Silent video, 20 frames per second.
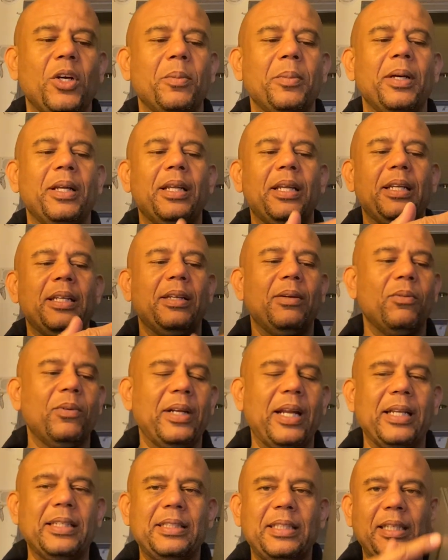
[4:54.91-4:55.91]
but when
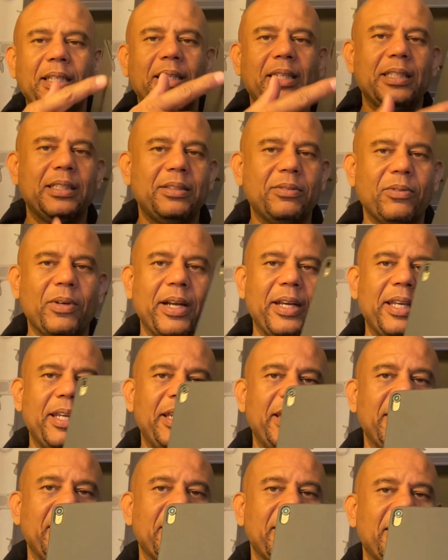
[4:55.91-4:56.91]
I see this right
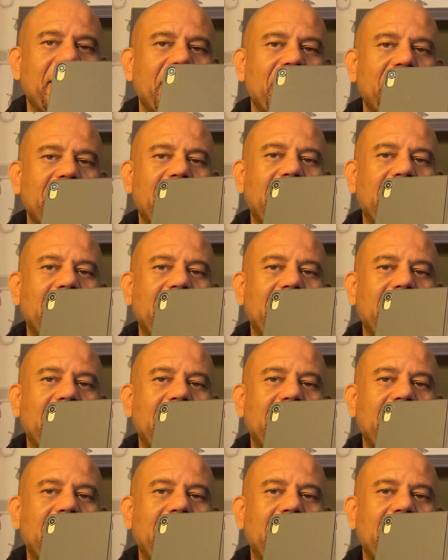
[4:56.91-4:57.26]
here,